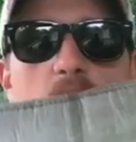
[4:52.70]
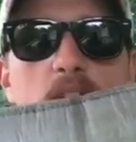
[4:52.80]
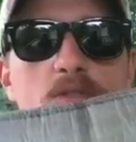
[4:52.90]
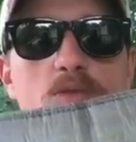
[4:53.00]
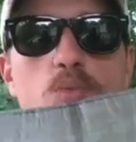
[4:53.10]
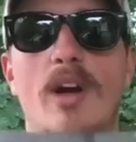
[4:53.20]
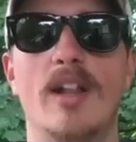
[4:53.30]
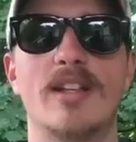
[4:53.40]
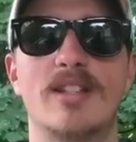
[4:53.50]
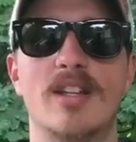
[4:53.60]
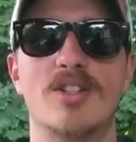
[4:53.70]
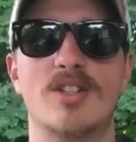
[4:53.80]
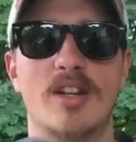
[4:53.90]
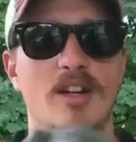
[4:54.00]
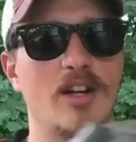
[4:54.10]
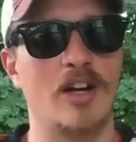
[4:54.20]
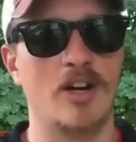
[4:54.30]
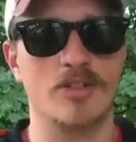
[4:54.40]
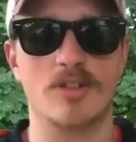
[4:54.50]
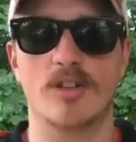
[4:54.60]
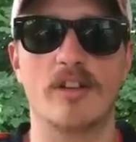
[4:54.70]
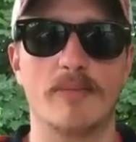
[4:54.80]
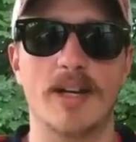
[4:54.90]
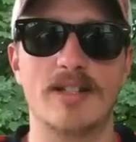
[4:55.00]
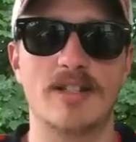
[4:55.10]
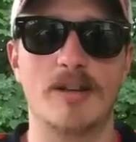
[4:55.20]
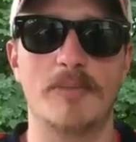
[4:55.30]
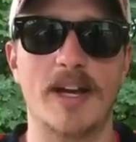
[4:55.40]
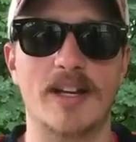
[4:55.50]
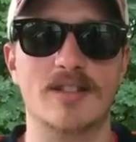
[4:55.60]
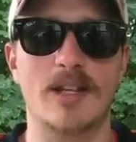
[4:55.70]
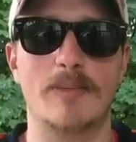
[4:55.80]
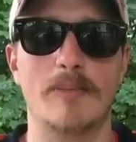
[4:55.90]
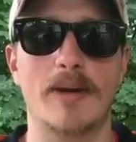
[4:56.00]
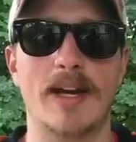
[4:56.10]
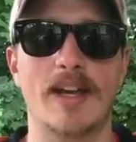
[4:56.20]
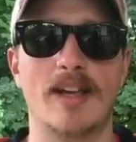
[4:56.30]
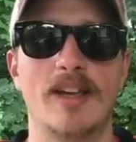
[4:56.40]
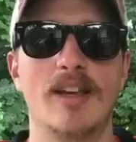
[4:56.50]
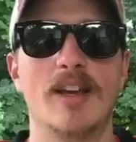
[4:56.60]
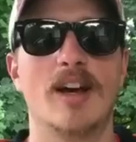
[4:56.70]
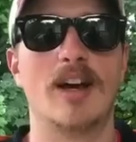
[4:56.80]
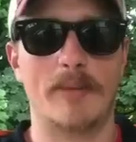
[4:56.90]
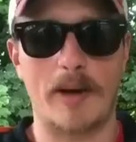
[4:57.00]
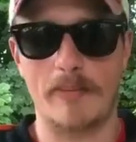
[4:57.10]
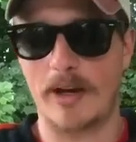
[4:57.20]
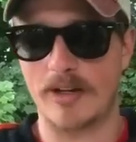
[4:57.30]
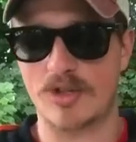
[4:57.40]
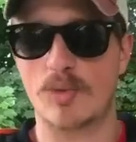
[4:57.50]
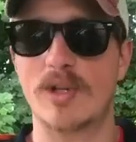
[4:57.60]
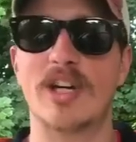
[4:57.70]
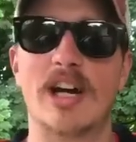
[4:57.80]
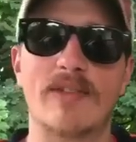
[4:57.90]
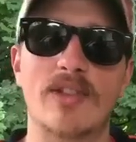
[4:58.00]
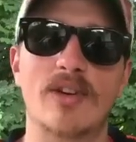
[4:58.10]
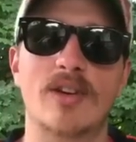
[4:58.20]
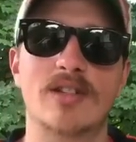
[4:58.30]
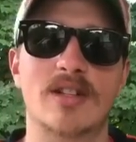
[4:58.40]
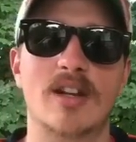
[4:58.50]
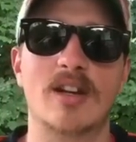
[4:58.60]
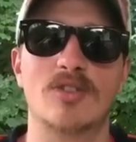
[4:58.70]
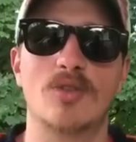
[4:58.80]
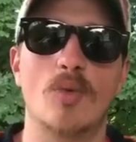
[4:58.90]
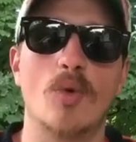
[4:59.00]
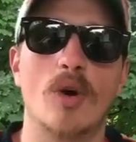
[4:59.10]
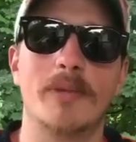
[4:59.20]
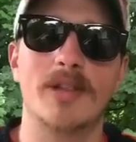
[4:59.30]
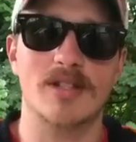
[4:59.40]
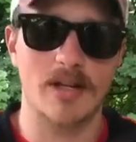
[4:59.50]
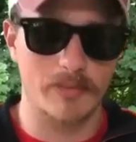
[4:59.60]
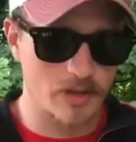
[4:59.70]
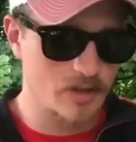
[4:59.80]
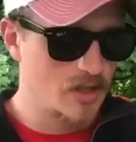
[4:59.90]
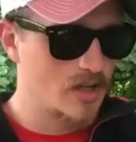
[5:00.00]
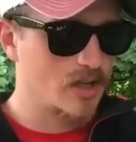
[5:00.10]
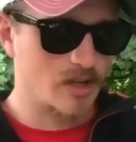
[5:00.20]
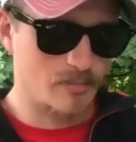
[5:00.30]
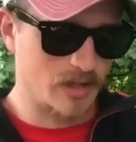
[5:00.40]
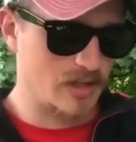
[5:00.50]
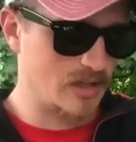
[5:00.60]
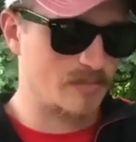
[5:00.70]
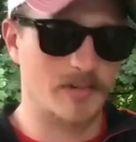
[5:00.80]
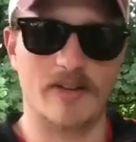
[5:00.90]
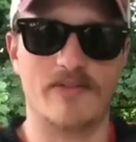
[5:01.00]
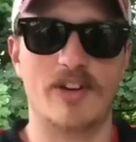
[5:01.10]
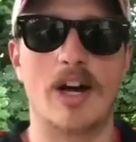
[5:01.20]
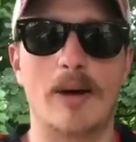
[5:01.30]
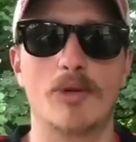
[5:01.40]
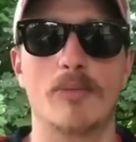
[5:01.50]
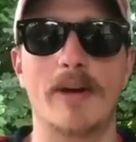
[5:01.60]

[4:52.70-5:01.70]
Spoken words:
As well as Ninja Snail, I also love my ZPacks sleeping bag. I'm about to switch out of it though because it's getting too warm in the summer, but it has been a phenomenal